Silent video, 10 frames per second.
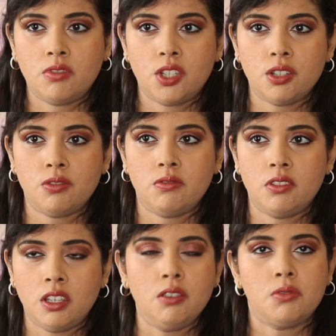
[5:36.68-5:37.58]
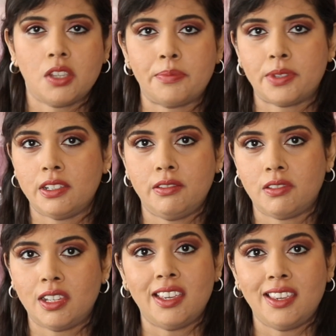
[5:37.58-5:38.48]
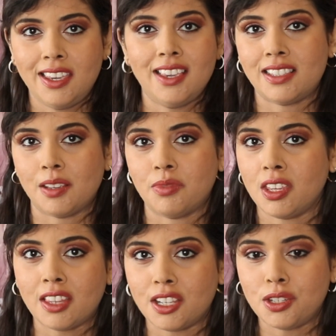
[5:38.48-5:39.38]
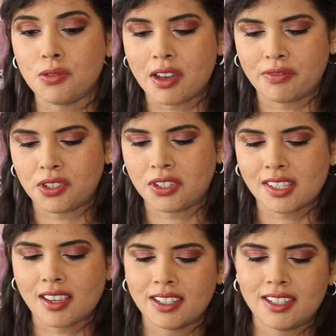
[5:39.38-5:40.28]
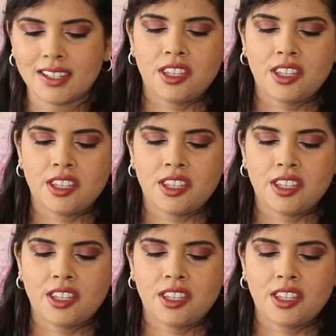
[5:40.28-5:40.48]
to use absolutely is something that you have to decide.